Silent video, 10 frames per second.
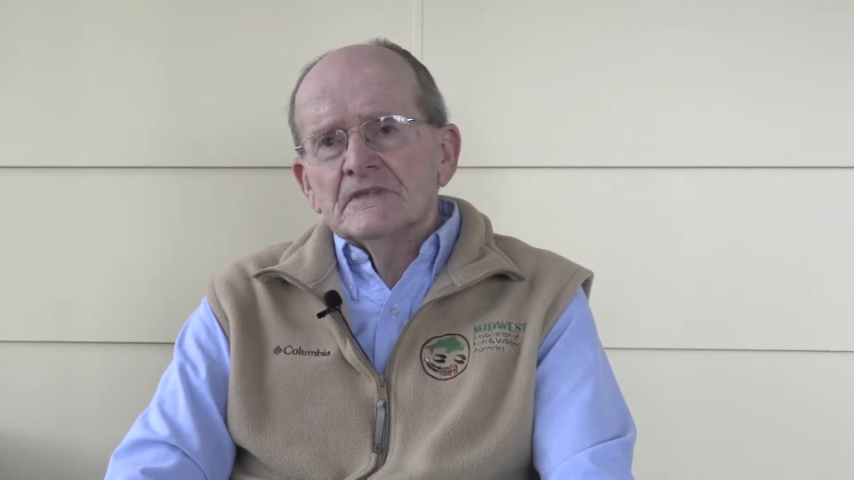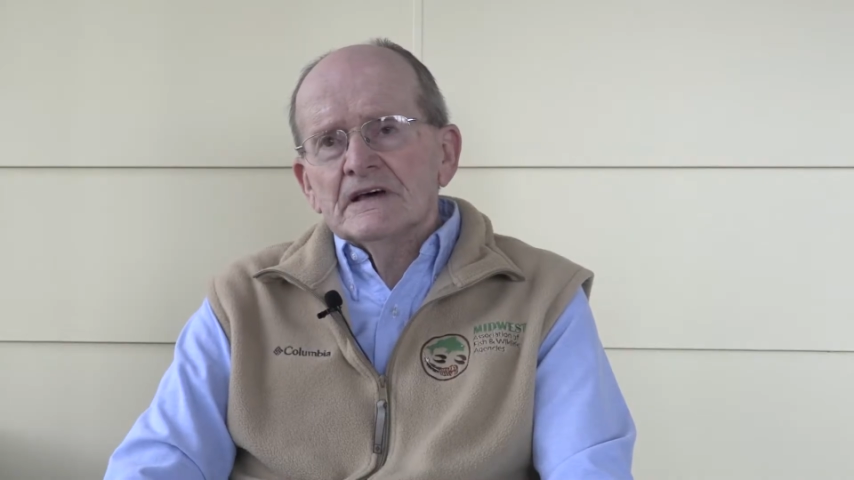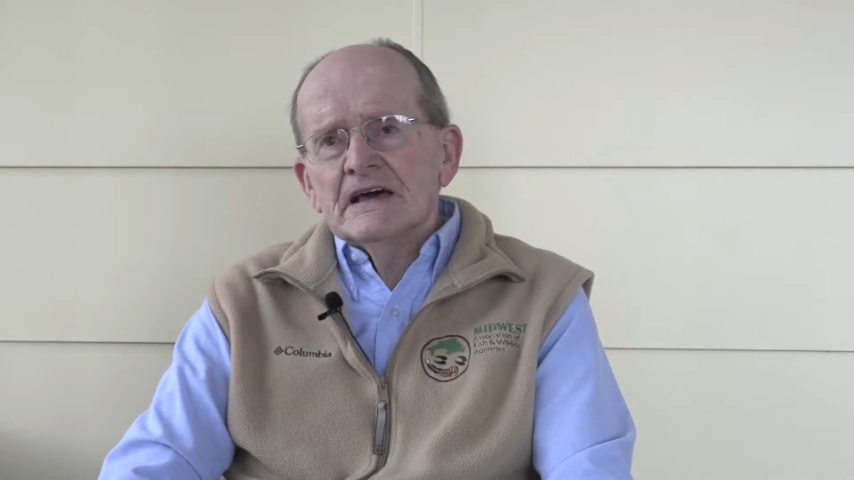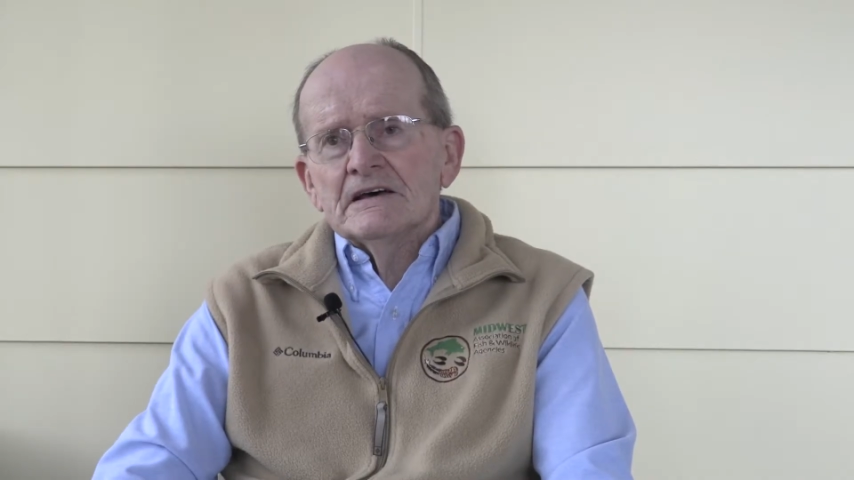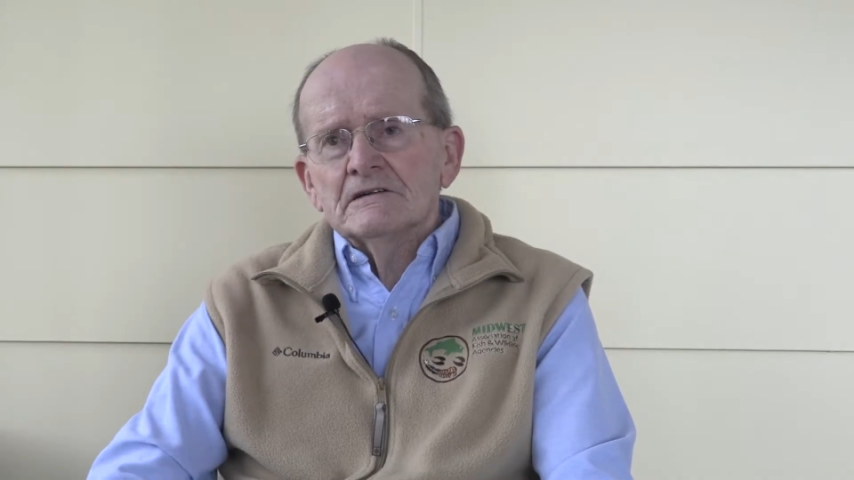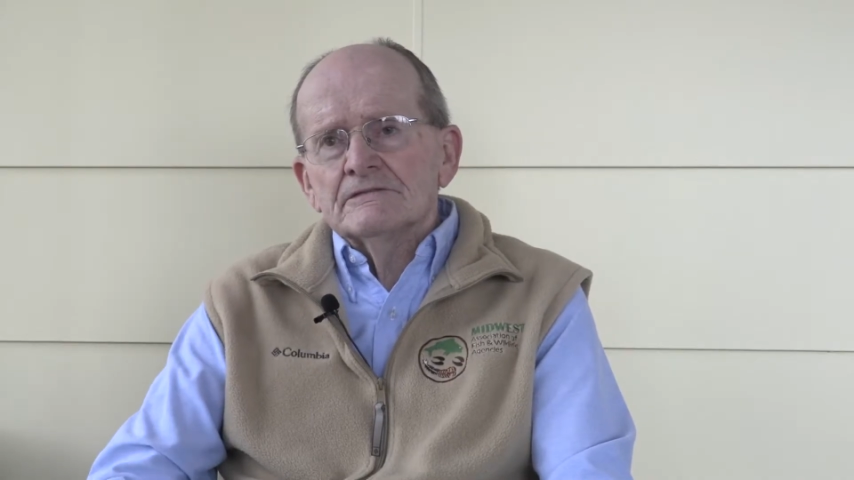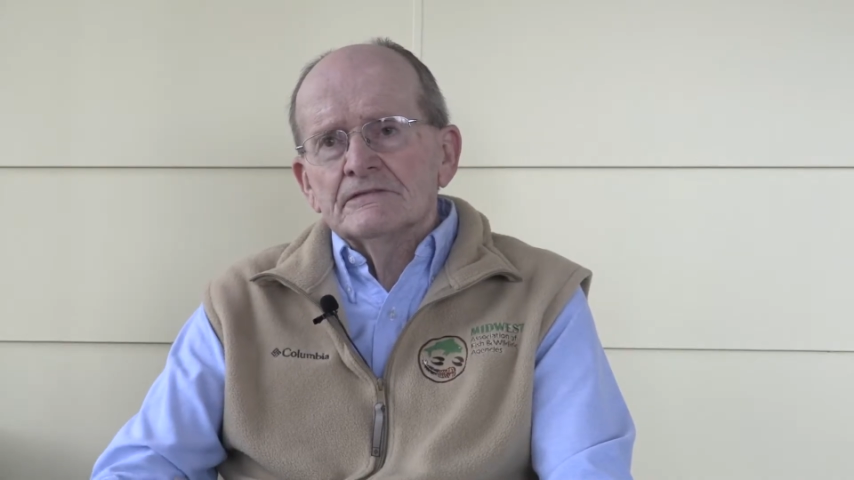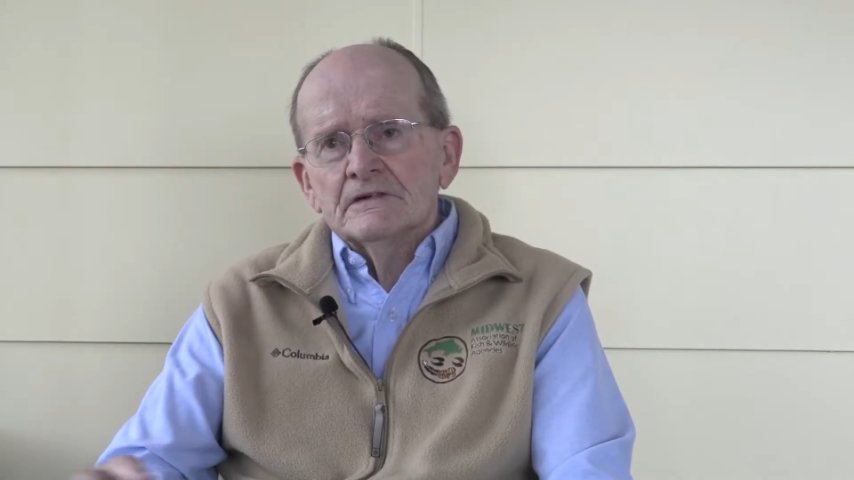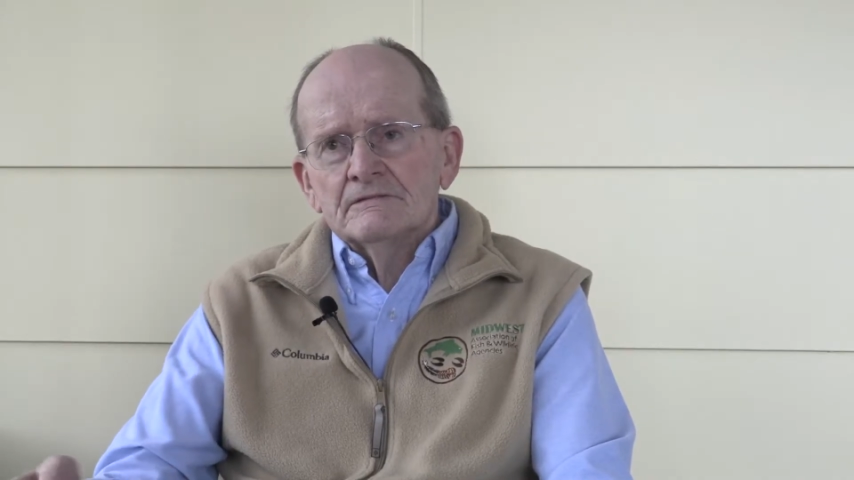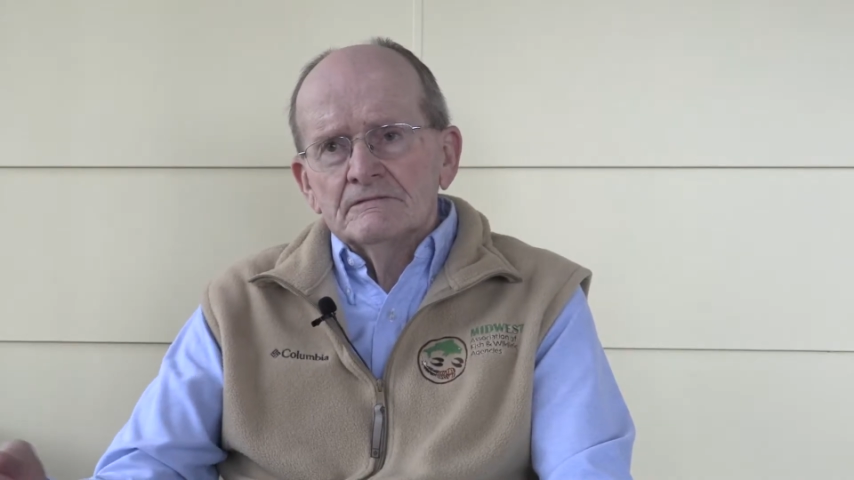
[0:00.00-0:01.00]
head of
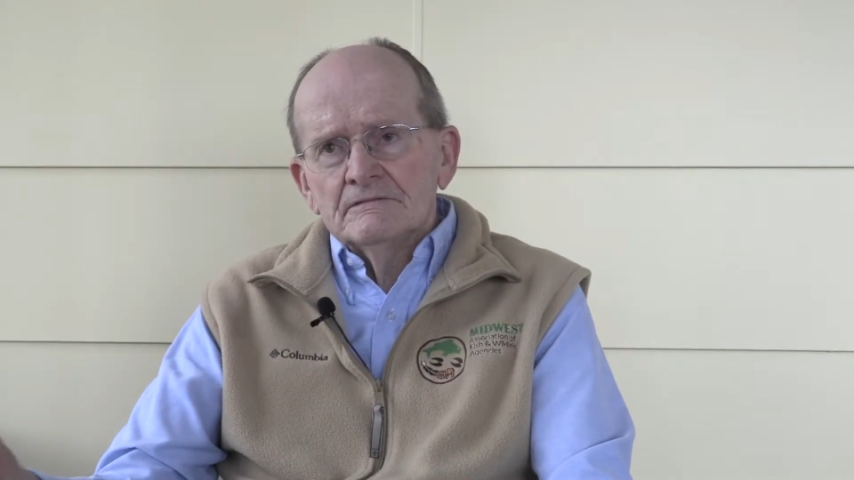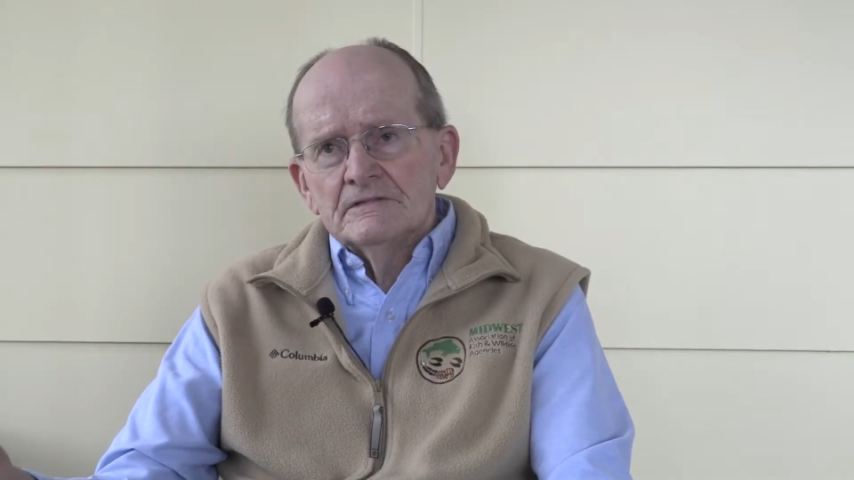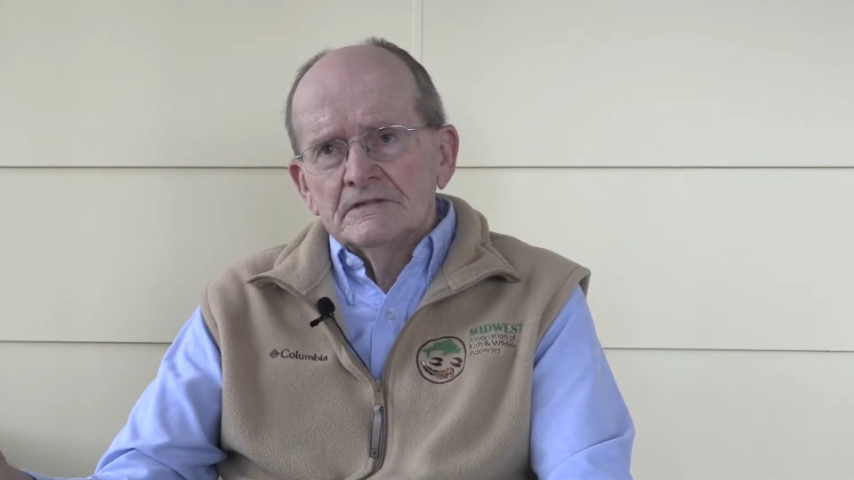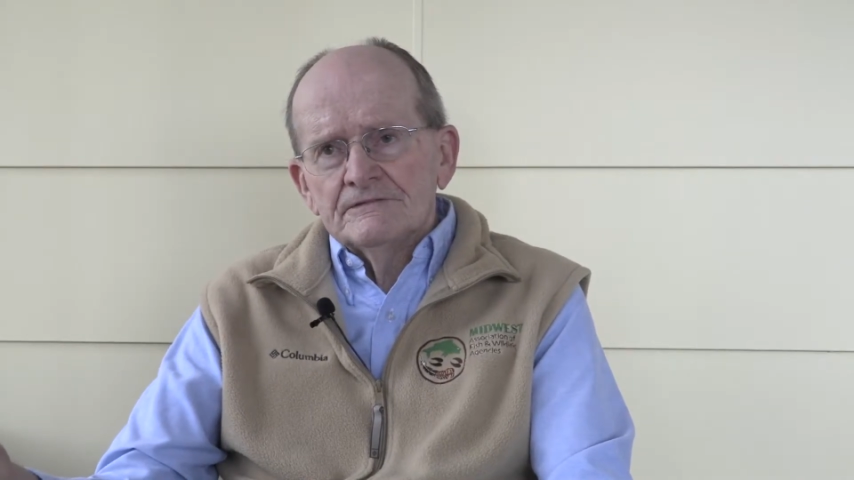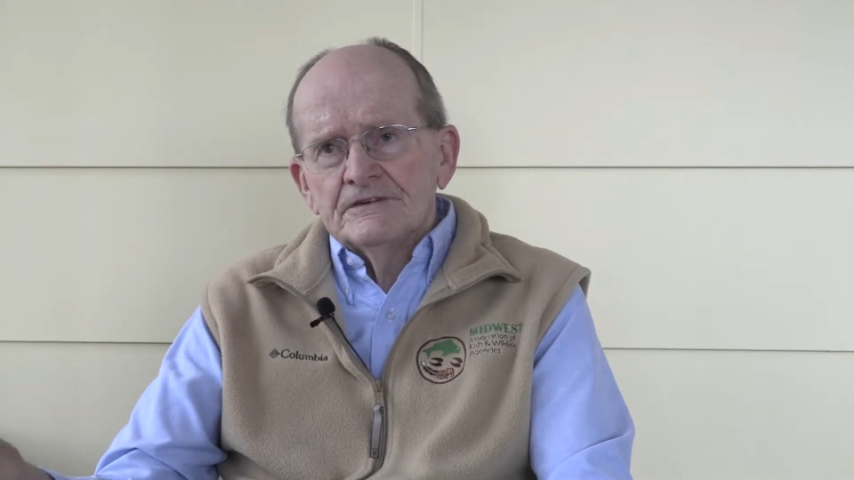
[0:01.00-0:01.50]
the